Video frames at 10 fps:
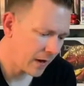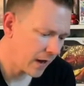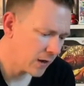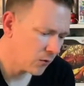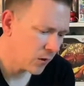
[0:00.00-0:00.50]
an
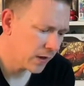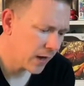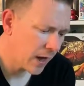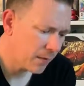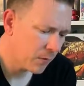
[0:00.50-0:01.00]
£8
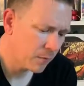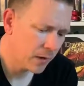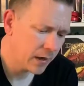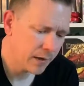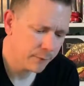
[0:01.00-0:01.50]
game, I
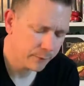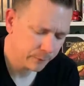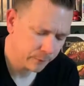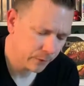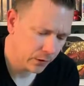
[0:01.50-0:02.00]
believe,
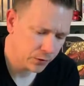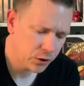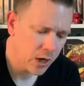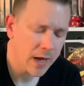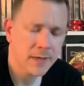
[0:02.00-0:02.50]
when I
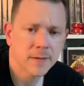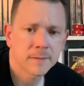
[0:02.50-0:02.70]
checked.